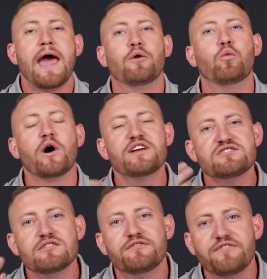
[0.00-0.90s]
and what
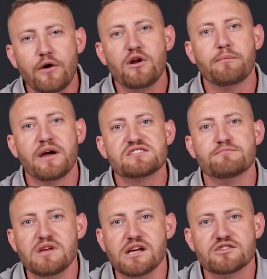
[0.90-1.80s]
is the very best
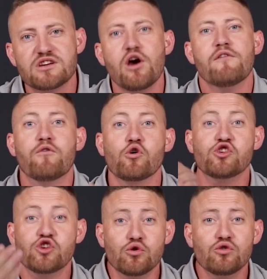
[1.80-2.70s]
means for
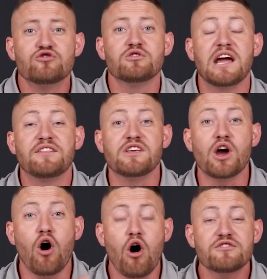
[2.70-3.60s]
you to get
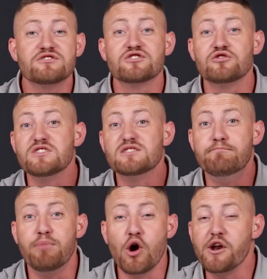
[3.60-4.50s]
the answers to these
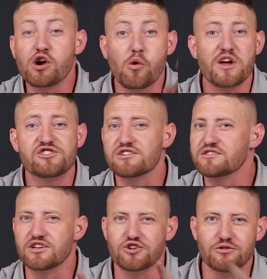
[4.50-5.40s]
burning questions
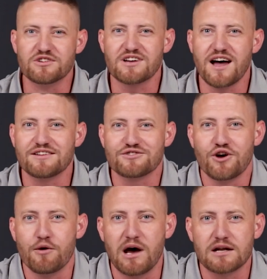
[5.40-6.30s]
that you desire to
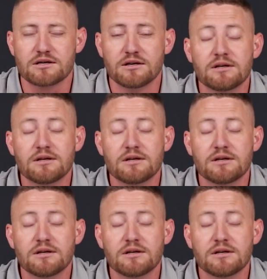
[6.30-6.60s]
know about.